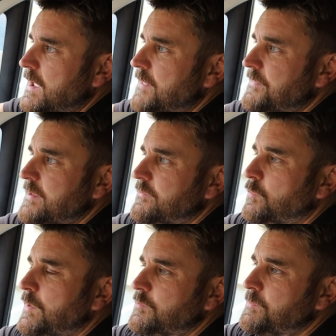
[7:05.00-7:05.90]
and then
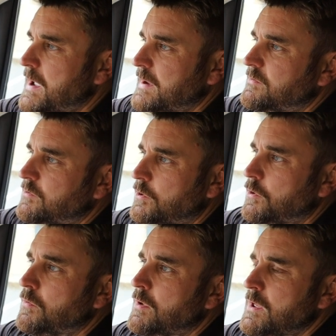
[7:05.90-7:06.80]
switch back
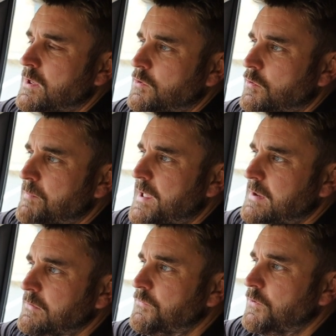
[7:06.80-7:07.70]
to your
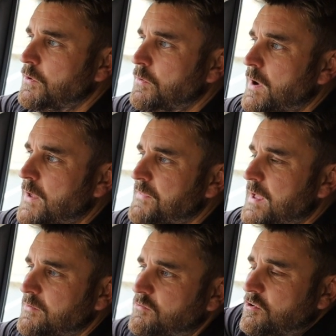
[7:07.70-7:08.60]
main view, and
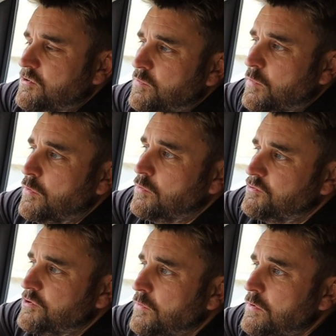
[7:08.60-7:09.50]
that just will
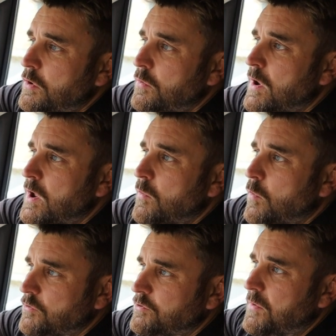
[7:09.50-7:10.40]
show you
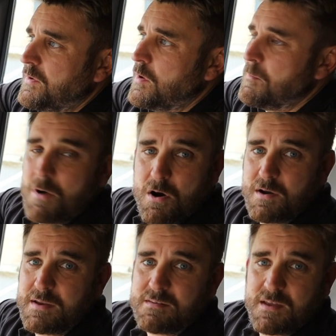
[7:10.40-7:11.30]
what's going on
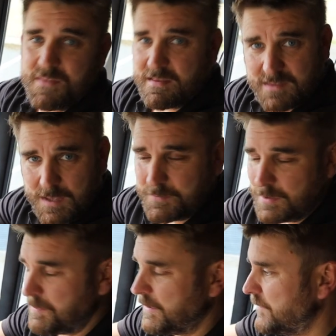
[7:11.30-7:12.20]
behind, and that's
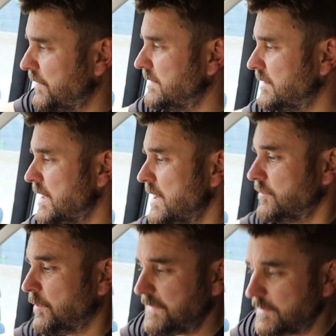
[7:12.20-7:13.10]
absolutely perfect.
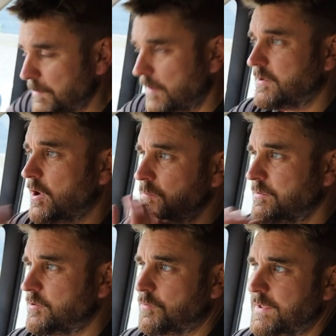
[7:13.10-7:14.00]
So in this motorhome,
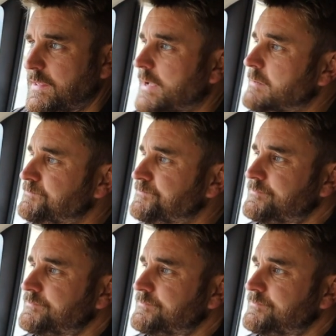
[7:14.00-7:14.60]
just to recap,